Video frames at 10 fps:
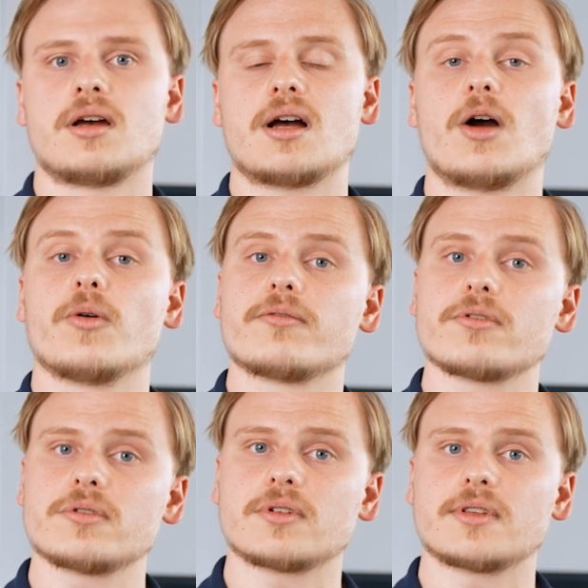
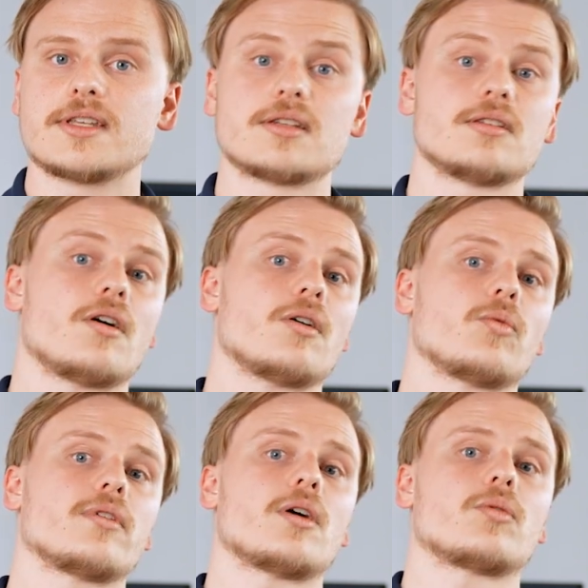However, this is not
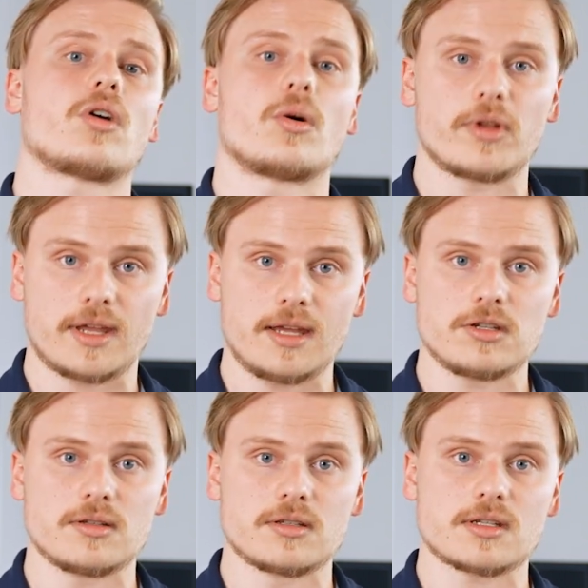without
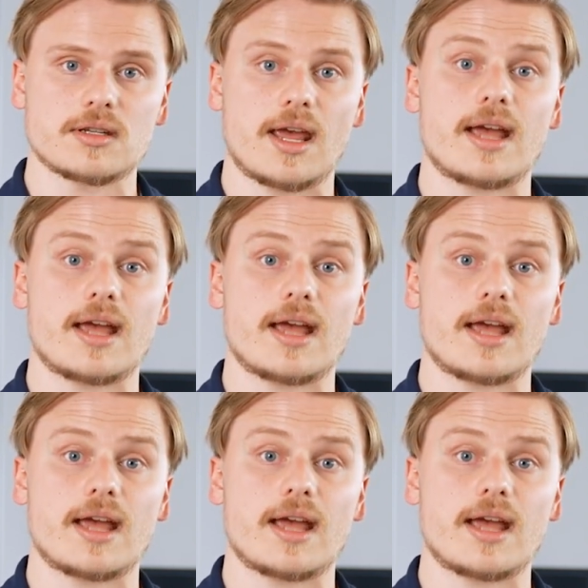complications,